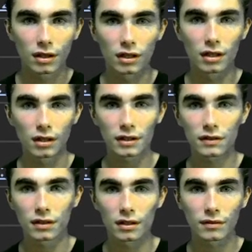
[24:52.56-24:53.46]
Let's
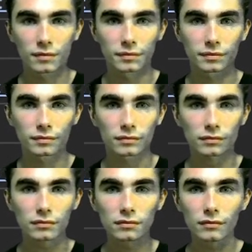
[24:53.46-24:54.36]
see.
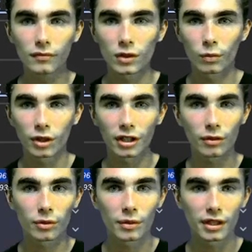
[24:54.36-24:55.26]
Why
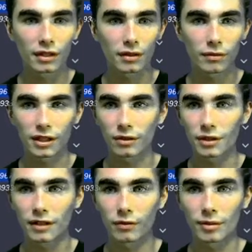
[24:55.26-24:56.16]
don't we
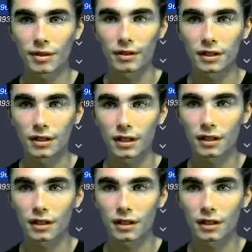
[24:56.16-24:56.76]
have WebLN in there?